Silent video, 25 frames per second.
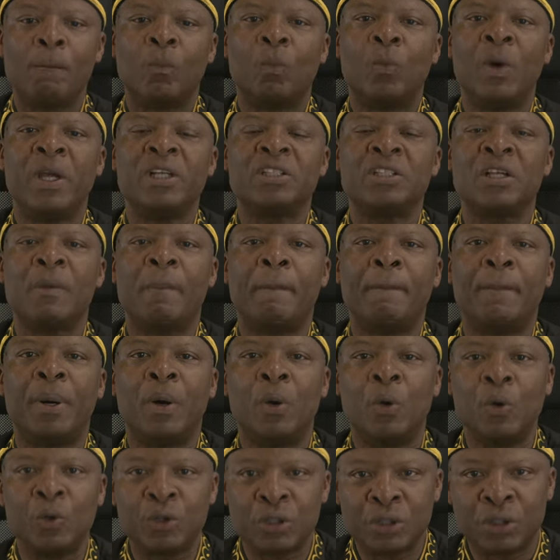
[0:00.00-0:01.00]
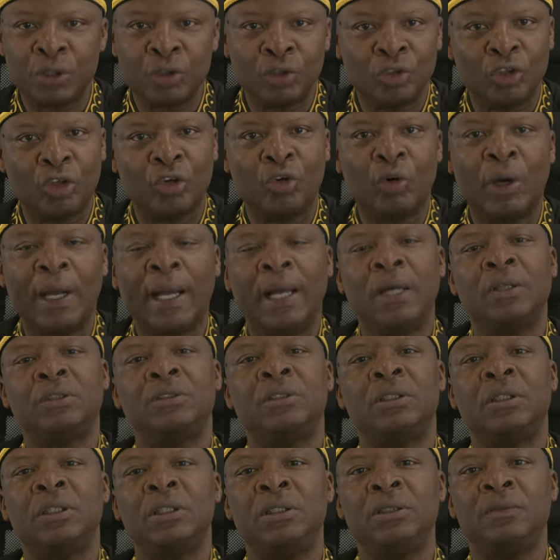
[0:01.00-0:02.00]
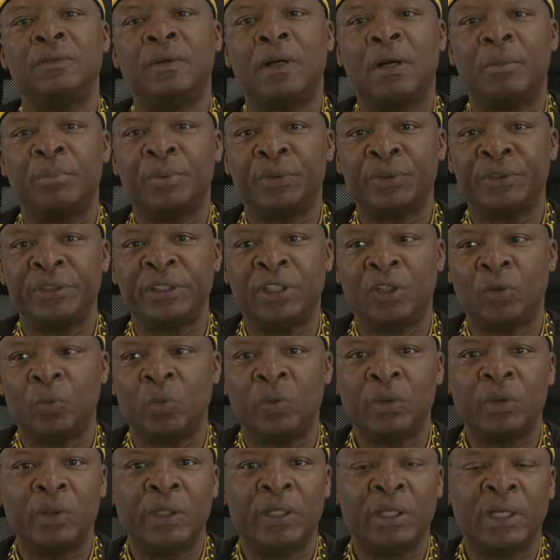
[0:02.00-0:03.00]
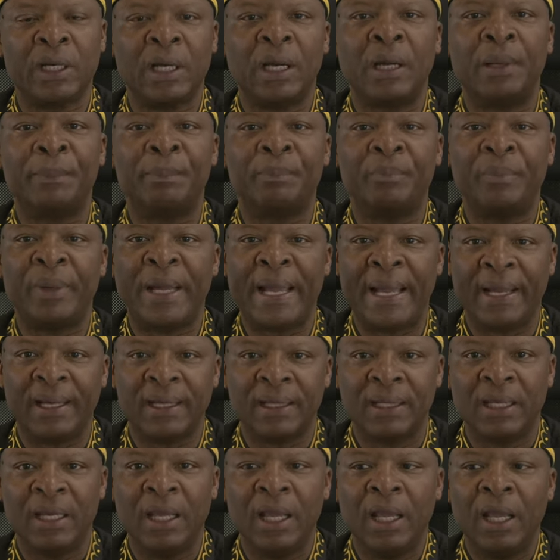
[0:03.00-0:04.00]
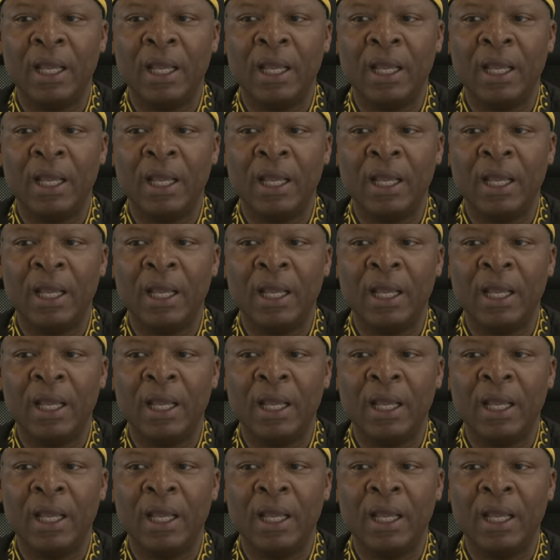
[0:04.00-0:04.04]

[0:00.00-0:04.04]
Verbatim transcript: We're supposed to know how to leave our body and will and come back,